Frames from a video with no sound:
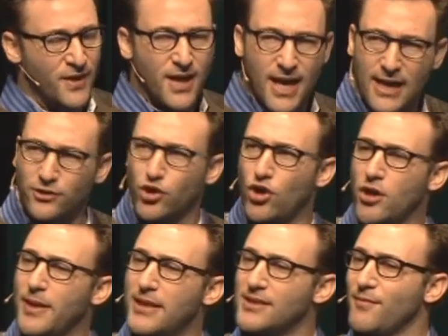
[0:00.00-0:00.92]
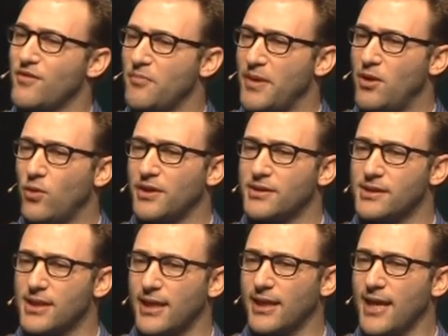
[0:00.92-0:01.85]
And I'll talk about some of the big ones,
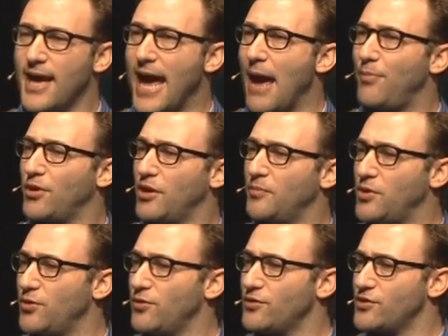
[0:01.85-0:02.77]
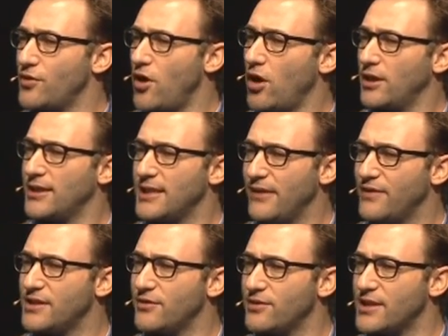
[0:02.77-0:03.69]
like Apple Computers or
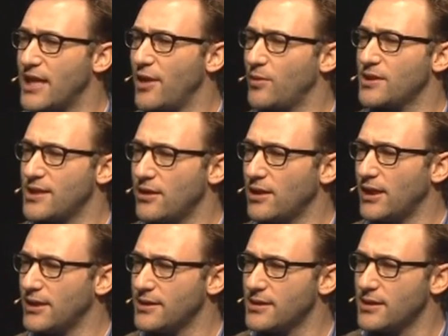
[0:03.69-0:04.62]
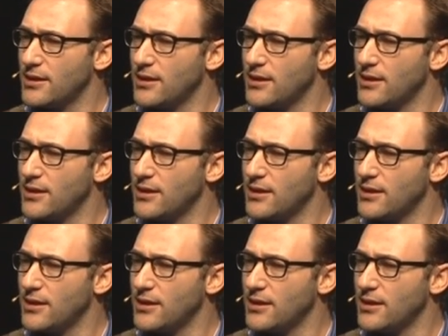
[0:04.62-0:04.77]
Harley-Davidson or Southwest Airlines.